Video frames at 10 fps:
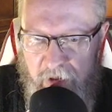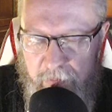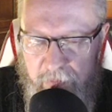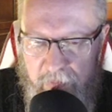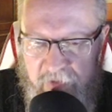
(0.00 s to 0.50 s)

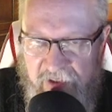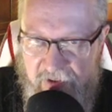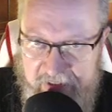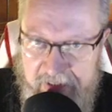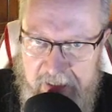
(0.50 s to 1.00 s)

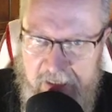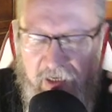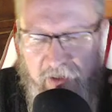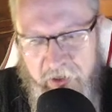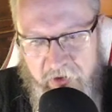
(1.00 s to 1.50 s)
sincerely,
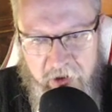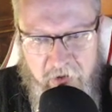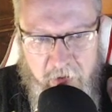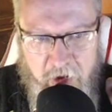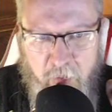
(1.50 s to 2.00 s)
and those
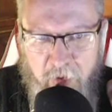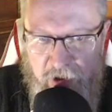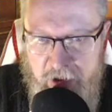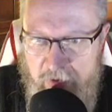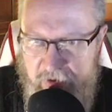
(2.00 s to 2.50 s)
who want to
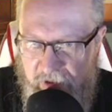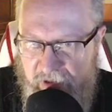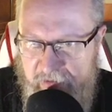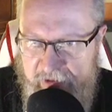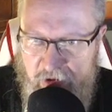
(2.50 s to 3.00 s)
use the
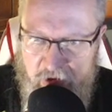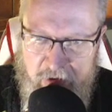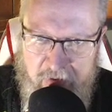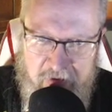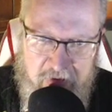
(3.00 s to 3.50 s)

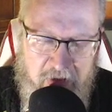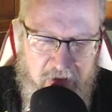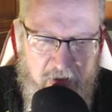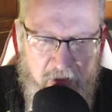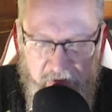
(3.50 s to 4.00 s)
conventions
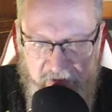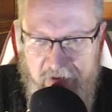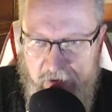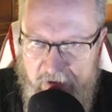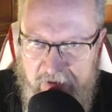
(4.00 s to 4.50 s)

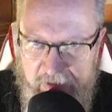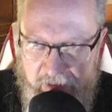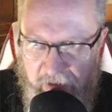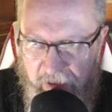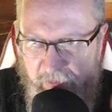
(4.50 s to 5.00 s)
dishonestly,
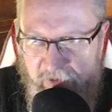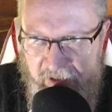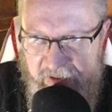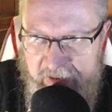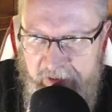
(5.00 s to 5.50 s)
to
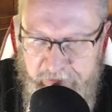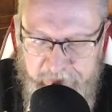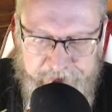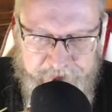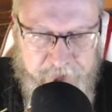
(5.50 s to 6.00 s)
deceive.
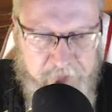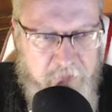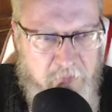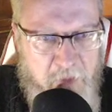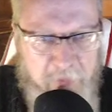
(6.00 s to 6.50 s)

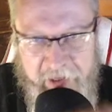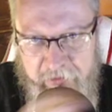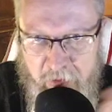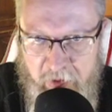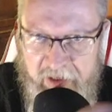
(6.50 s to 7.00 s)
But they're
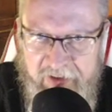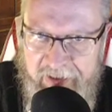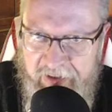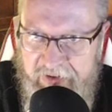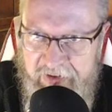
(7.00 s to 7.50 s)
all in a
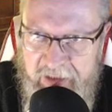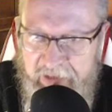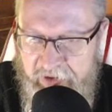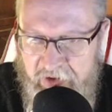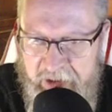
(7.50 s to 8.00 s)
sense
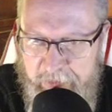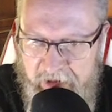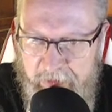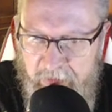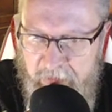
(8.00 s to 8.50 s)
deceiving. Just some of
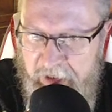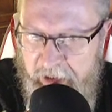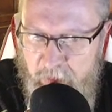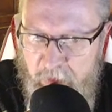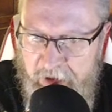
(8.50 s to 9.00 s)
them
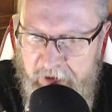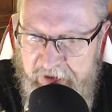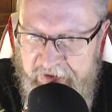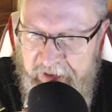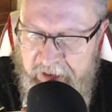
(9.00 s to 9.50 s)
want to
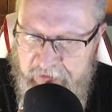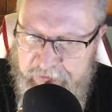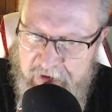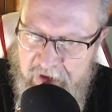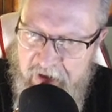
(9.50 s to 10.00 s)
deceive
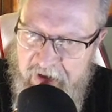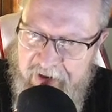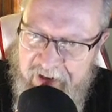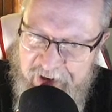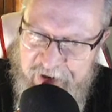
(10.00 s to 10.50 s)

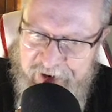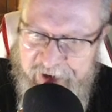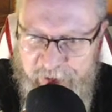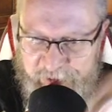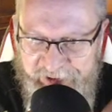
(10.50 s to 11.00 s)
in
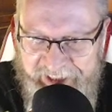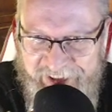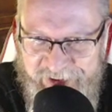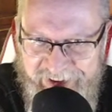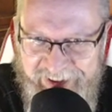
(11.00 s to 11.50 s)
order to
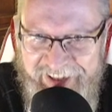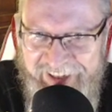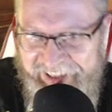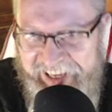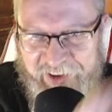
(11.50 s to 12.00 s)

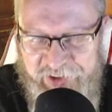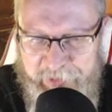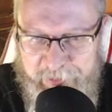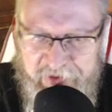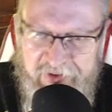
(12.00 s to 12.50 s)
get something
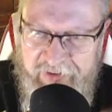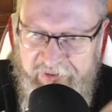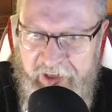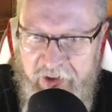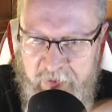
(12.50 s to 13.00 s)
positive, and
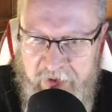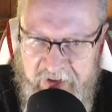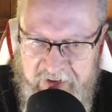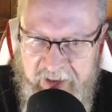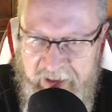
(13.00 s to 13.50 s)
others want to
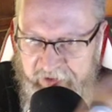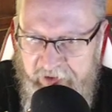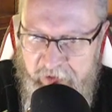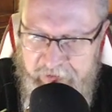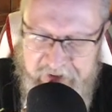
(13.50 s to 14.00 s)
deceive to
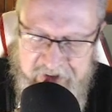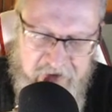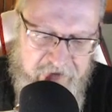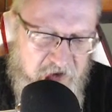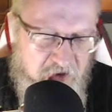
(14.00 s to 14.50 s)
sort of for
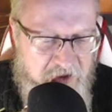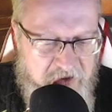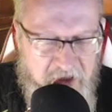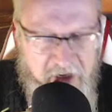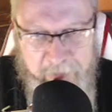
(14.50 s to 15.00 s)
self-interest. But